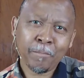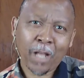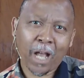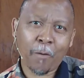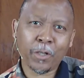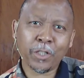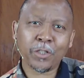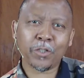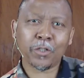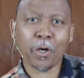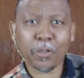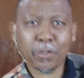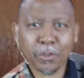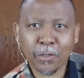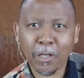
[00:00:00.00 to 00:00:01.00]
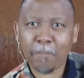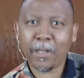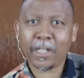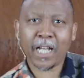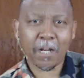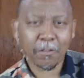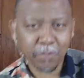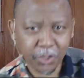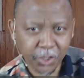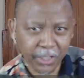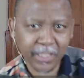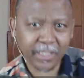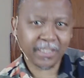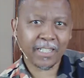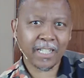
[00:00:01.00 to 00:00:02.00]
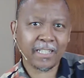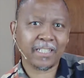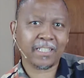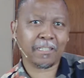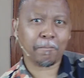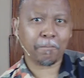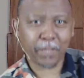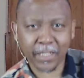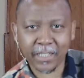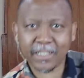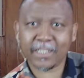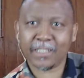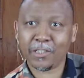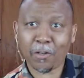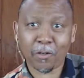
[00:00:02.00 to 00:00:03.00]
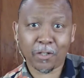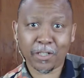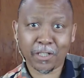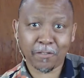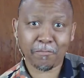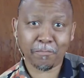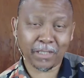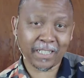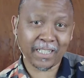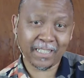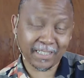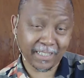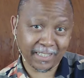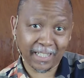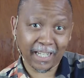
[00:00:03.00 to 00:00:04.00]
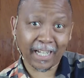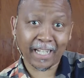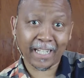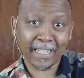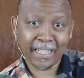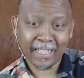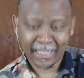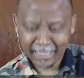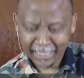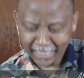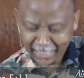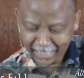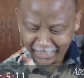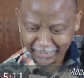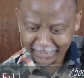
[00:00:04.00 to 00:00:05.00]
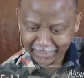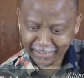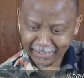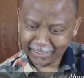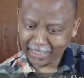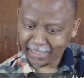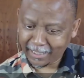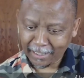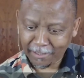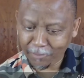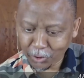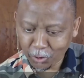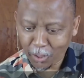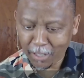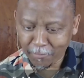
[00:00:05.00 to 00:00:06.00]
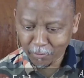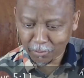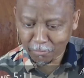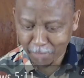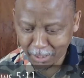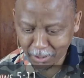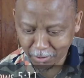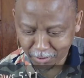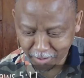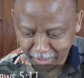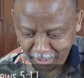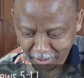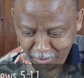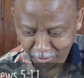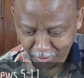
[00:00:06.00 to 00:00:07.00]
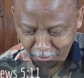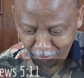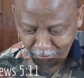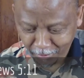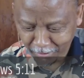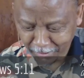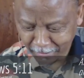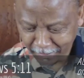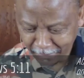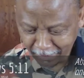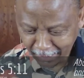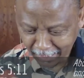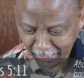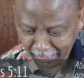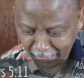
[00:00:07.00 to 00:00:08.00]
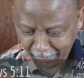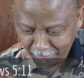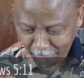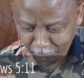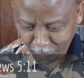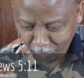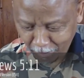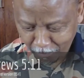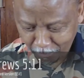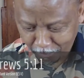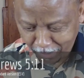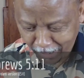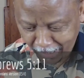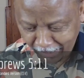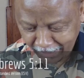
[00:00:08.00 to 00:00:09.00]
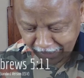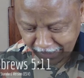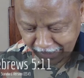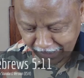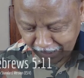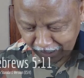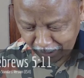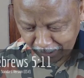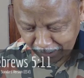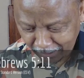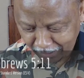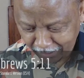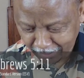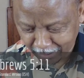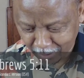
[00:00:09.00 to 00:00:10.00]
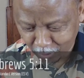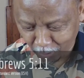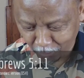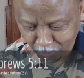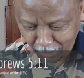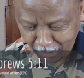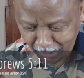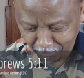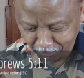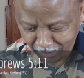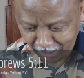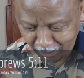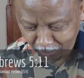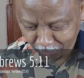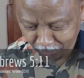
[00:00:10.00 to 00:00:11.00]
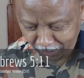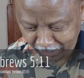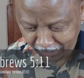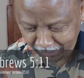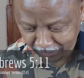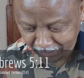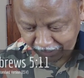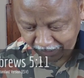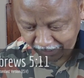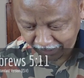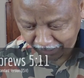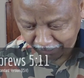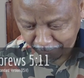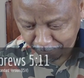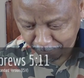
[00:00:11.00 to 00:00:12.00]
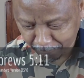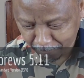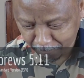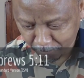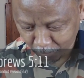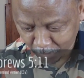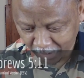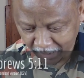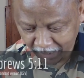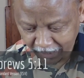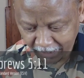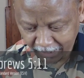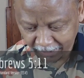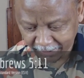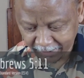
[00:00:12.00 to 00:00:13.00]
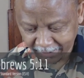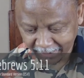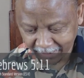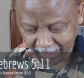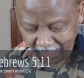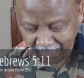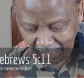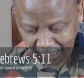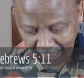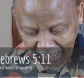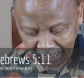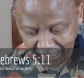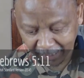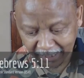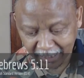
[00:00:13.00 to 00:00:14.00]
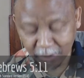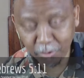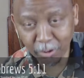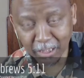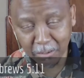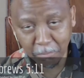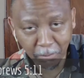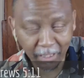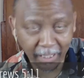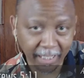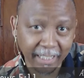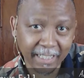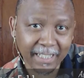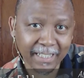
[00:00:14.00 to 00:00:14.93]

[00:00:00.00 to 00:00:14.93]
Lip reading: I want to talk to you about how Jesus is a priest in the order of Melchizedek. He says, and even though I've got much to say to you, but since you've become dull of hearing, it is hard to explain.